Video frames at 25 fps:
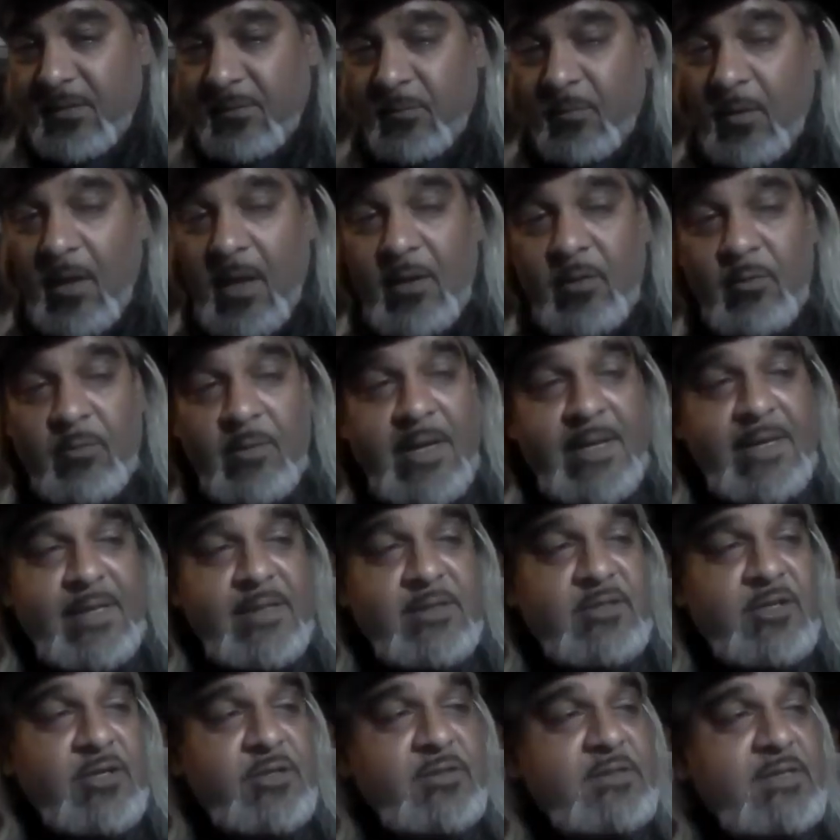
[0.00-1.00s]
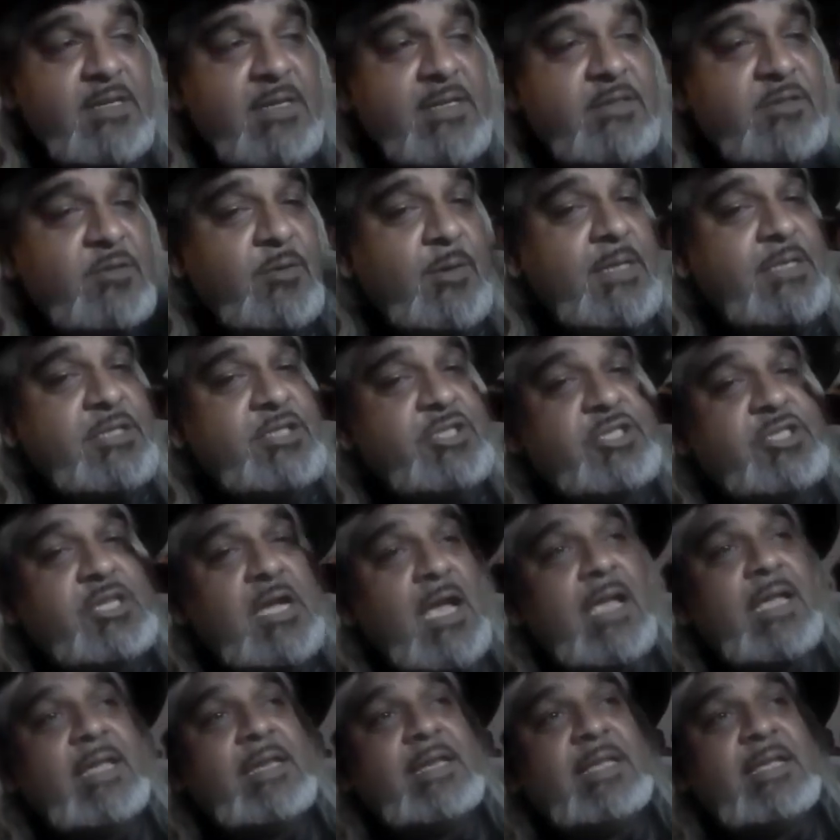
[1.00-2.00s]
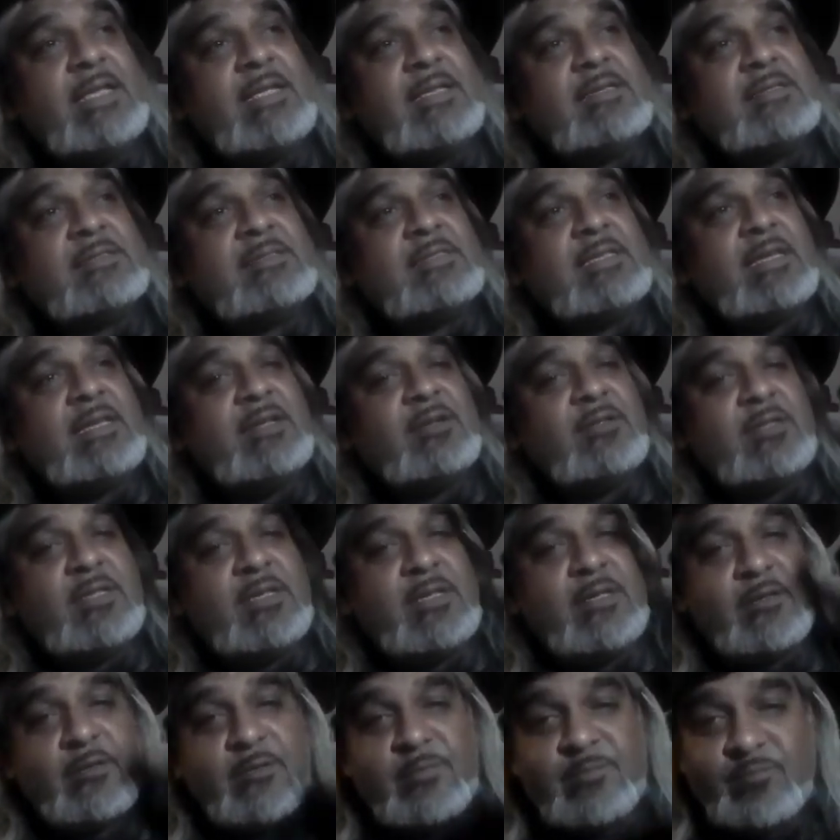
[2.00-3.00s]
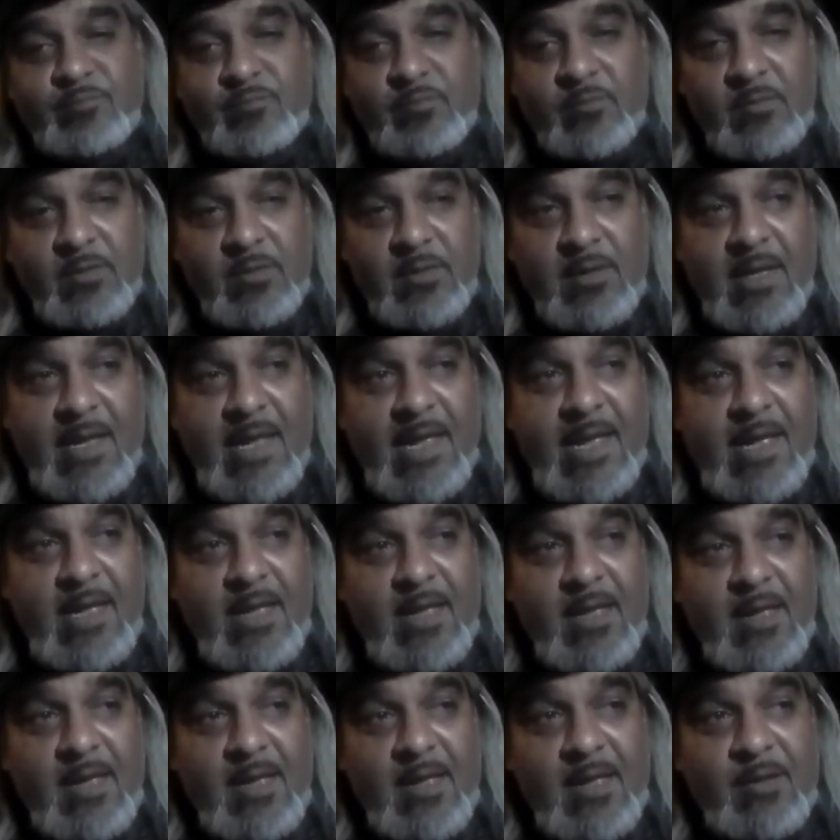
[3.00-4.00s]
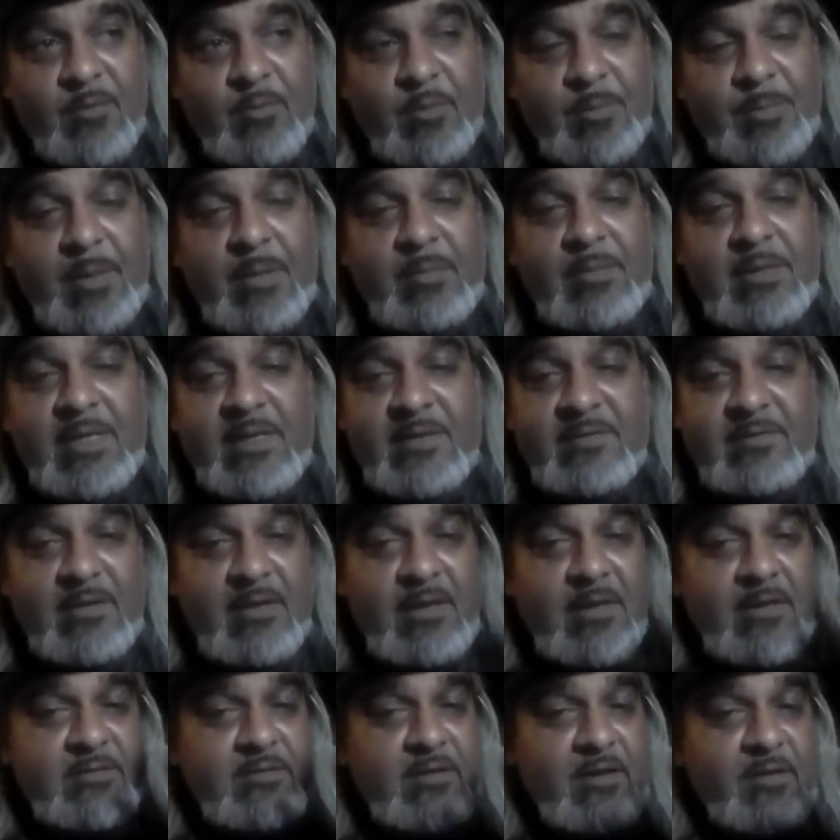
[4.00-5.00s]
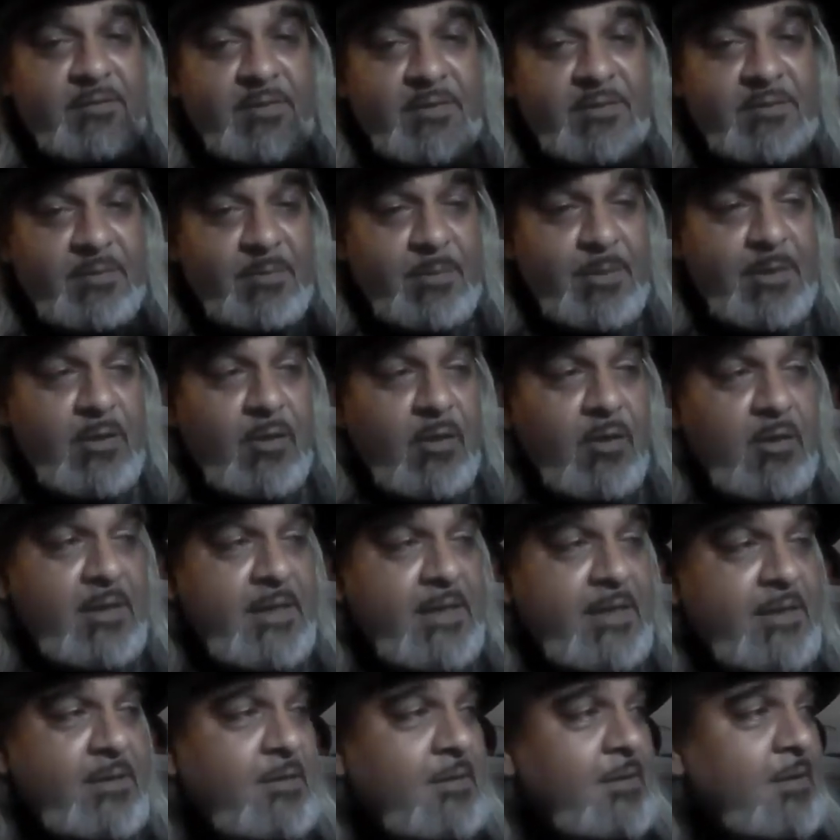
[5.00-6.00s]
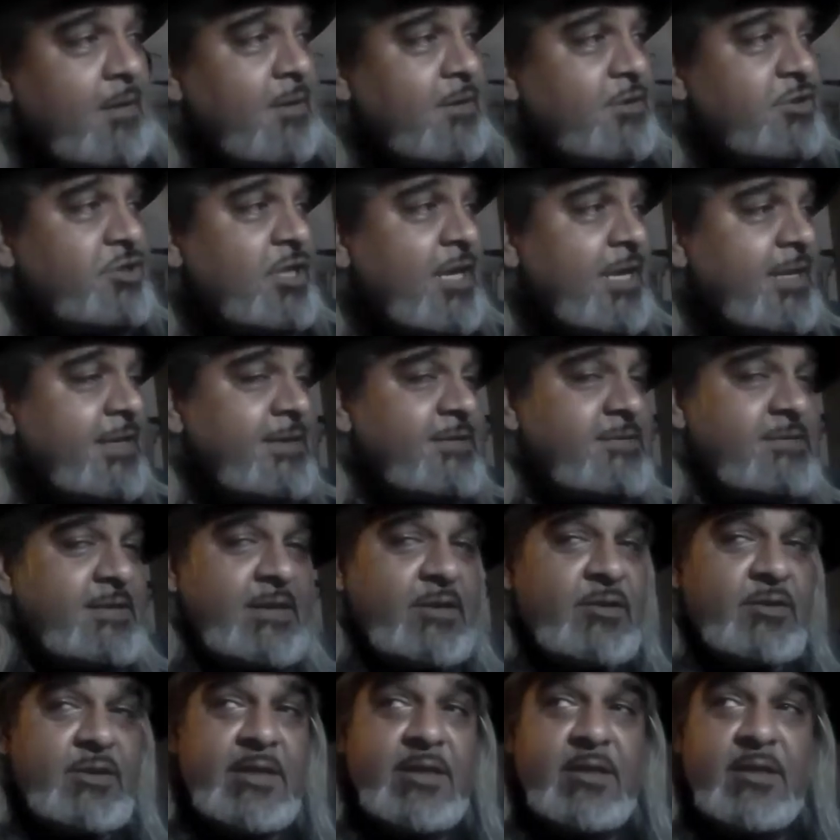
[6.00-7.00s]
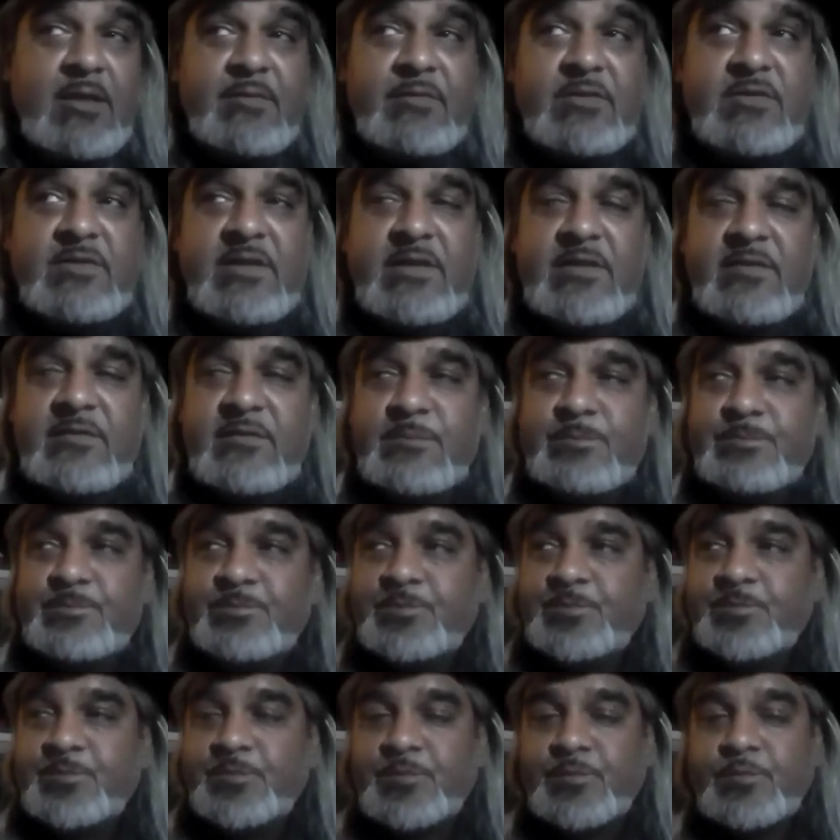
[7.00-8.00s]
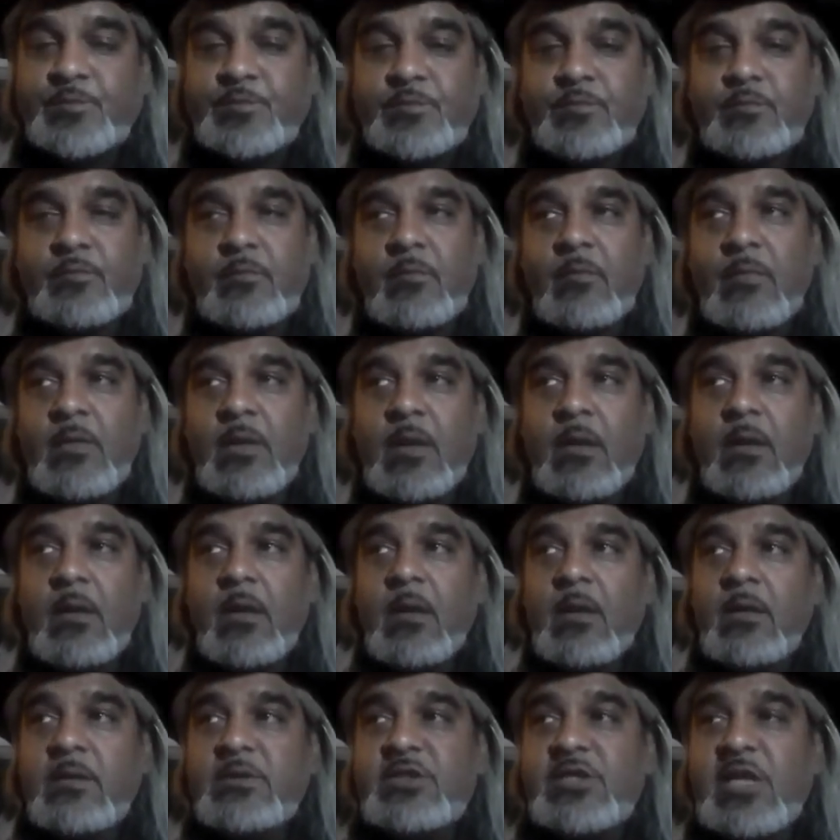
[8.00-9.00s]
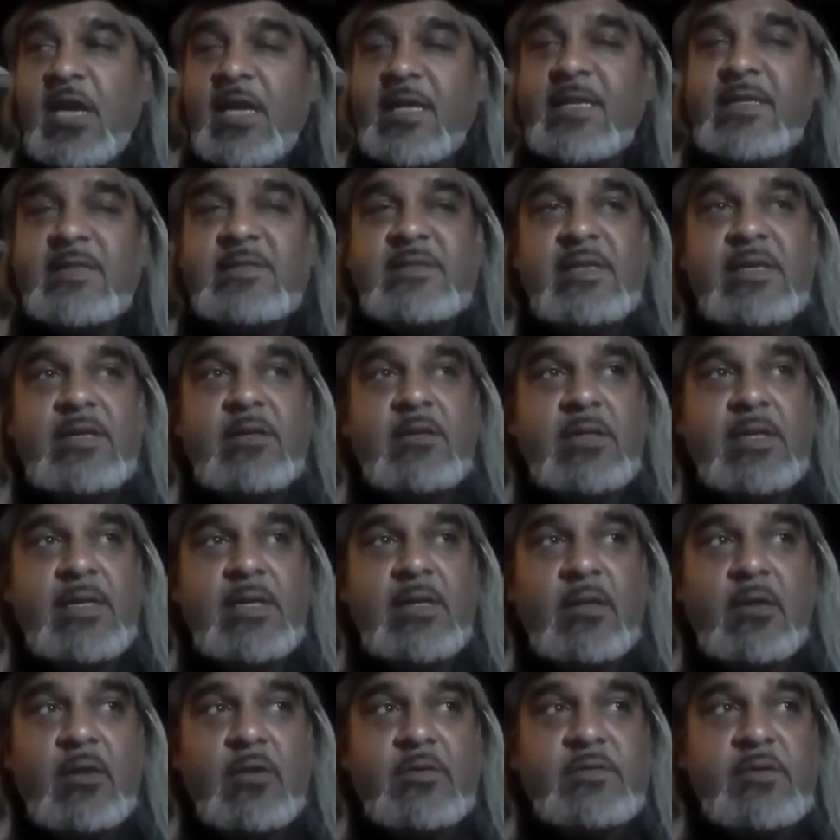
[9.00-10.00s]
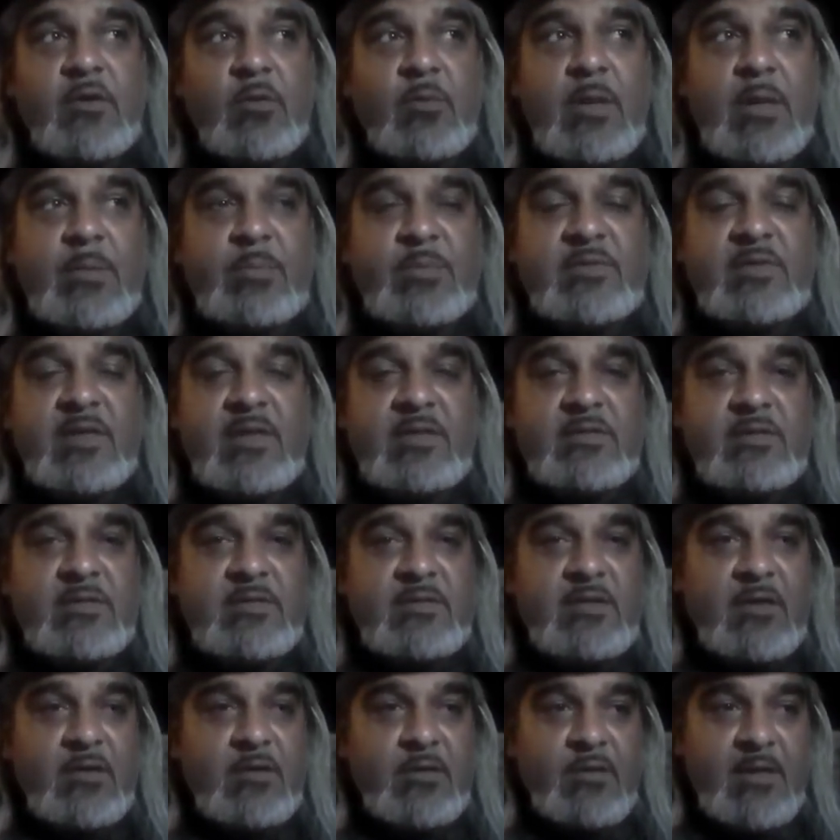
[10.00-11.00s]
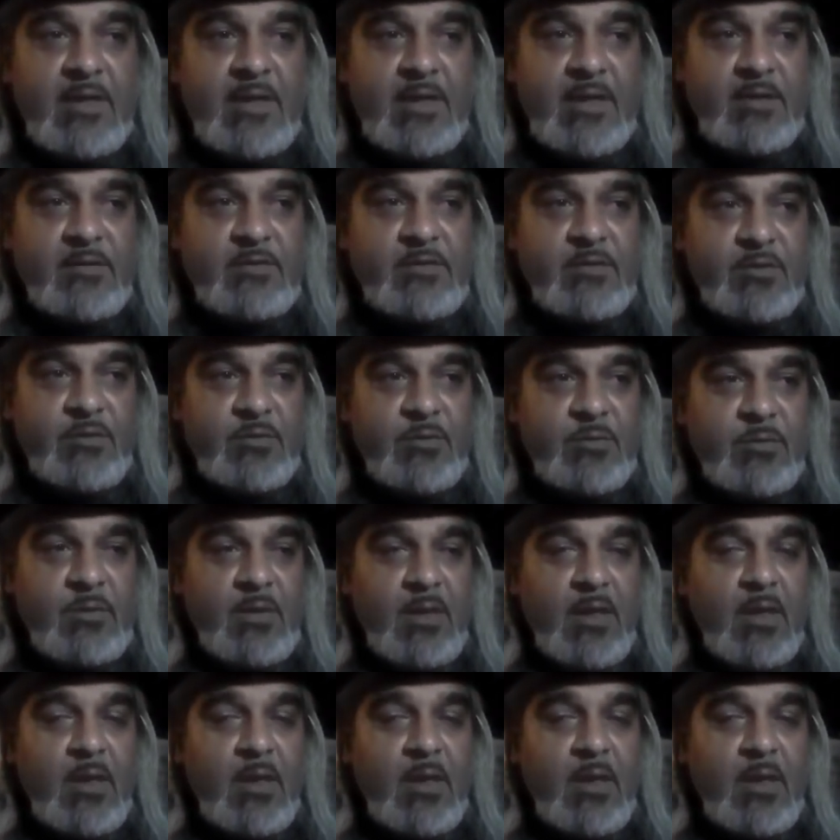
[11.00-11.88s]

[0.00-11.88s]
Ronald Reagan turns it into a shining city on the hill. And Republicans and conservatives have been calling it shining city on the hill ever since. Shining city on the hill also represents a certain thing to